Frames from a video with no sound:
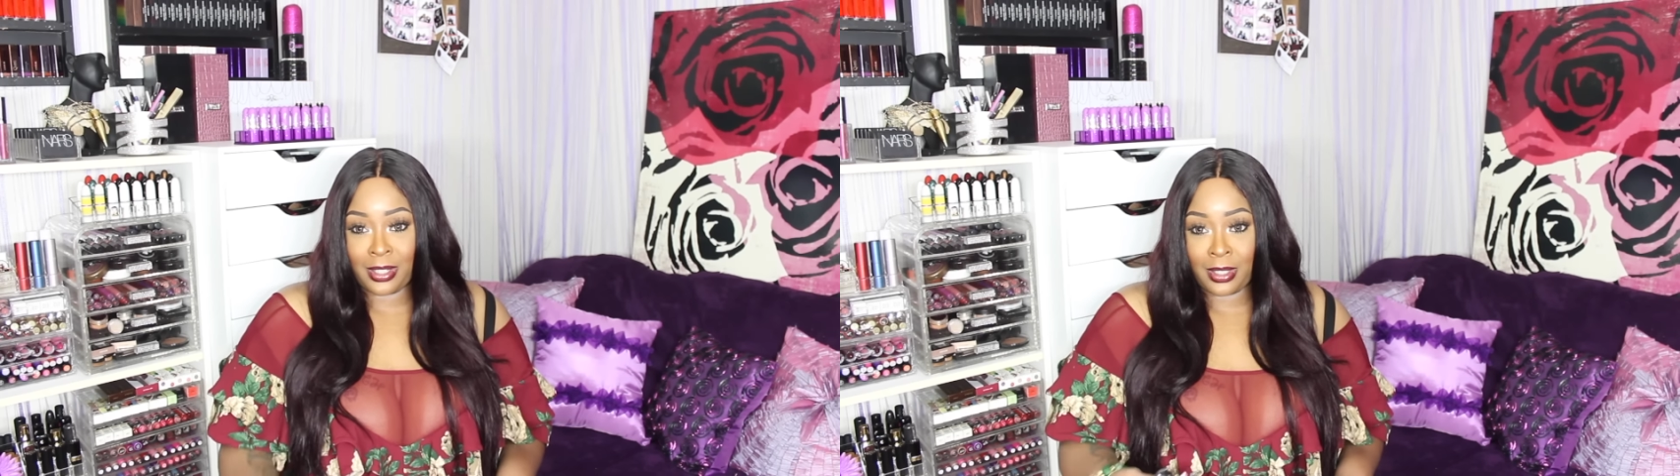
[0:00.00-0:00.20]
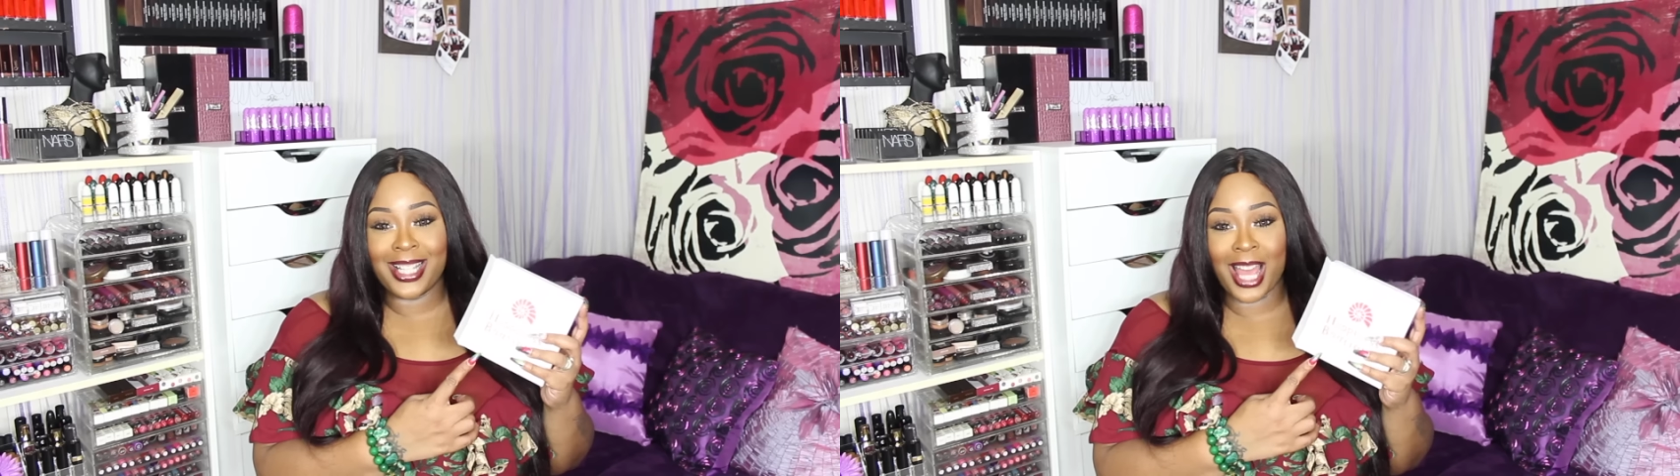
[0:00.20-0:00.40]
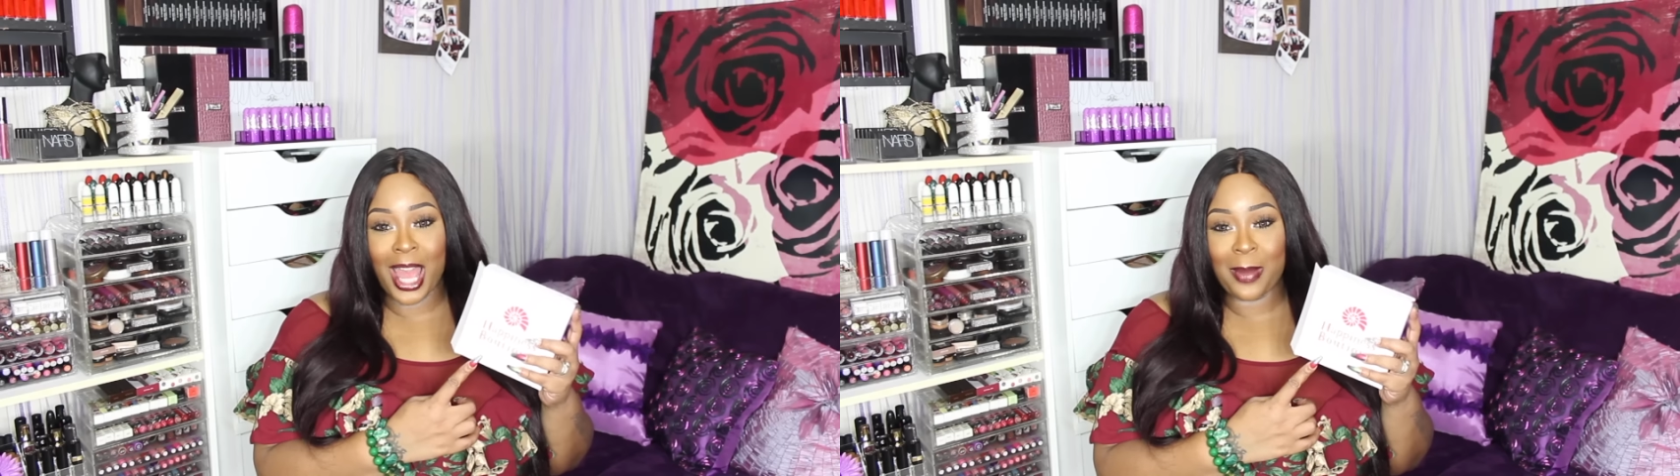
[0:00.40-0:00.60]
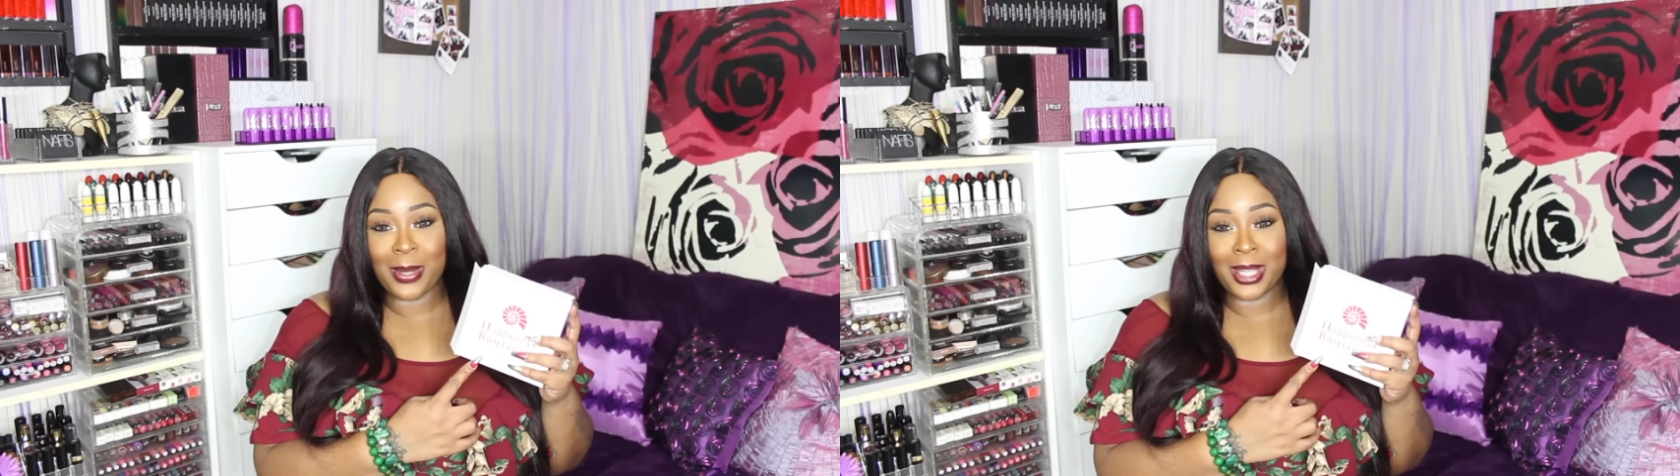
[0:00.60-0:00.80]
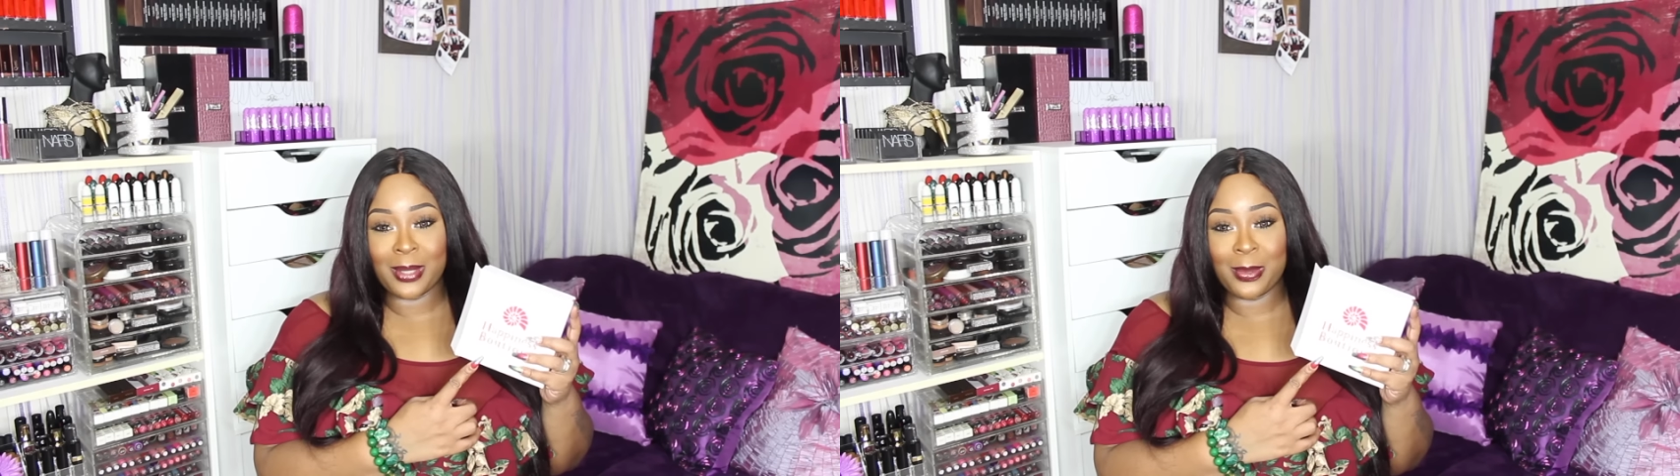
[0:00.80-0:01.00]
This
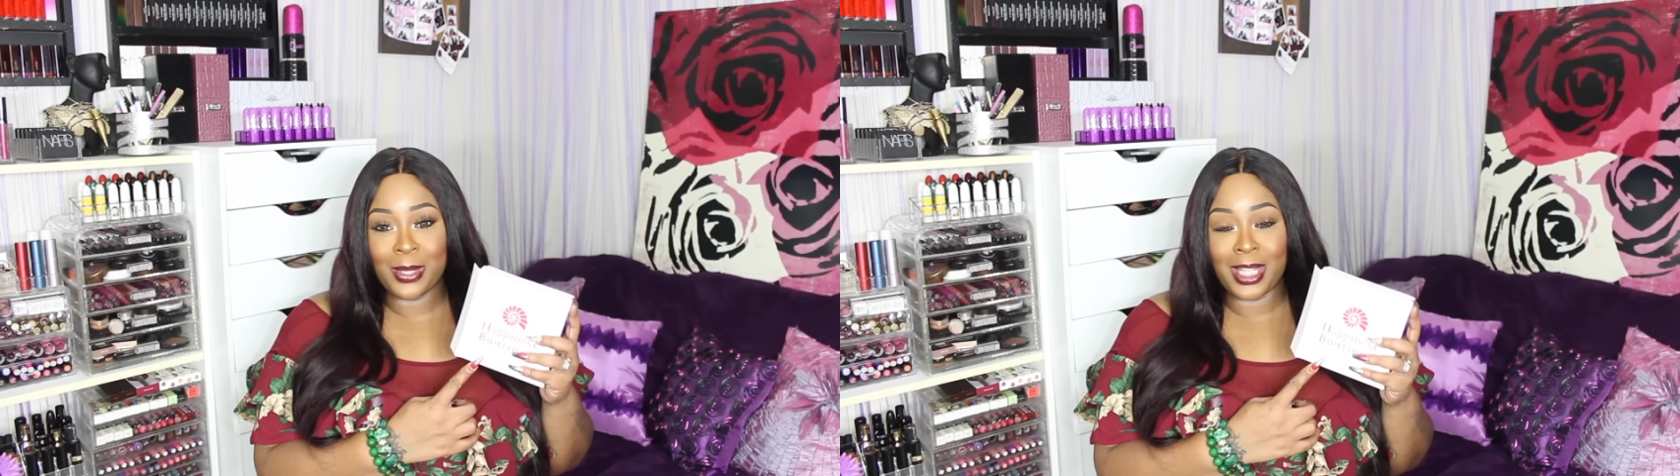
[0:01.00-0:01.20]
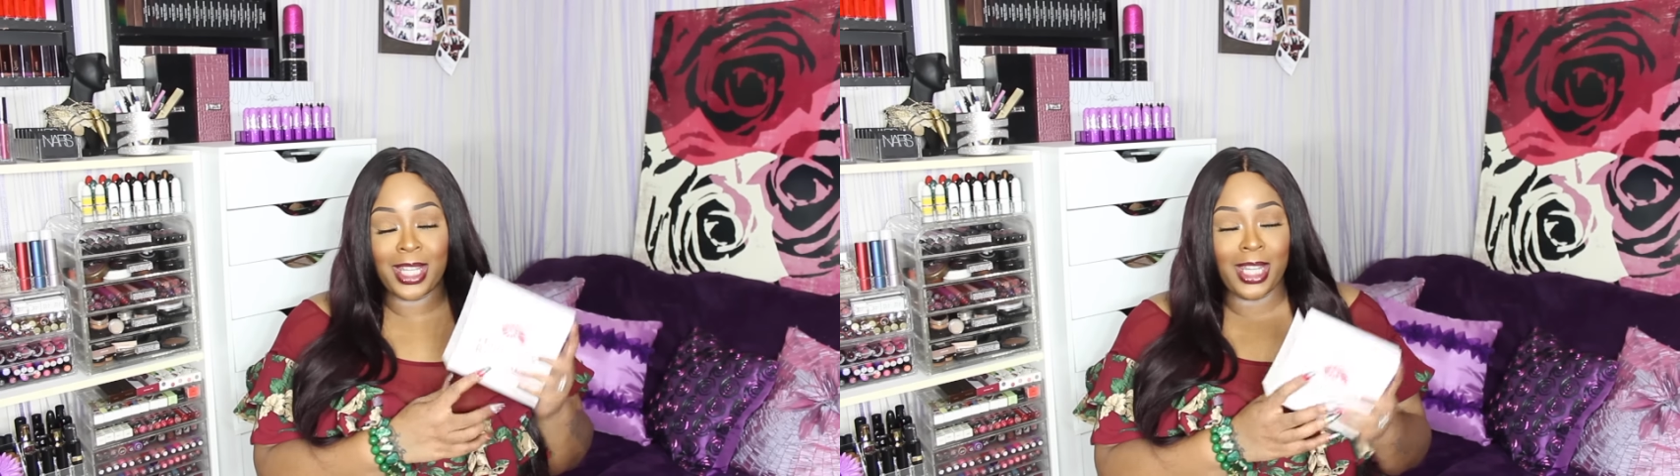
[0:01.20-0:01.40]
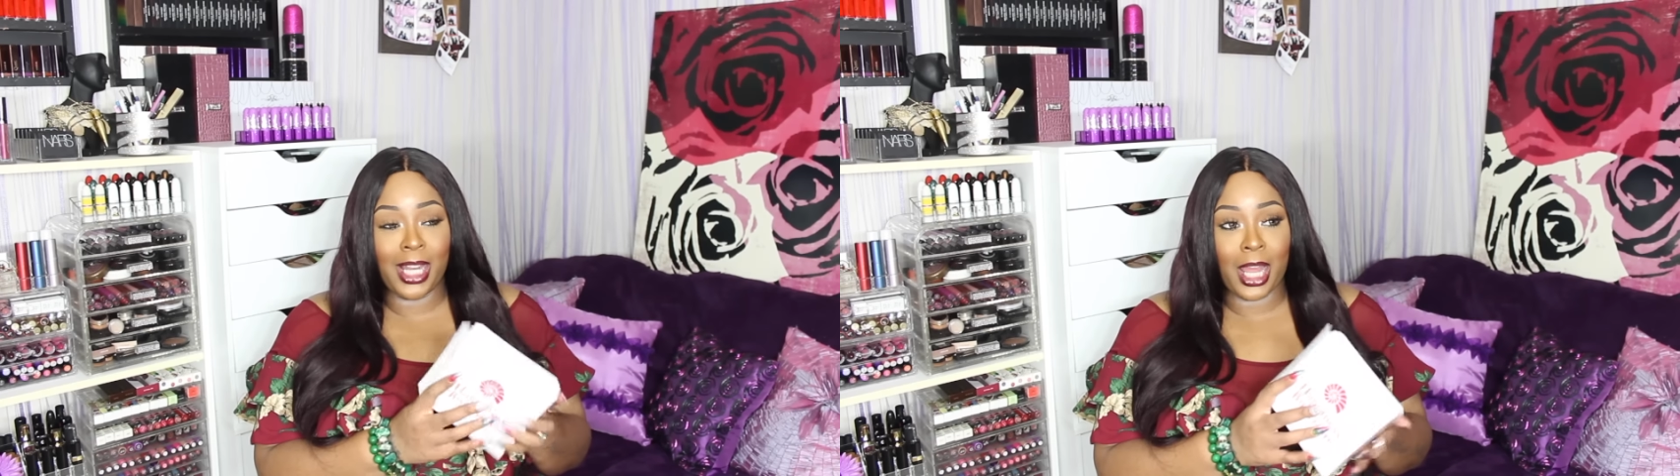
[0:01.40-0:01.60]
Happiness Boutique,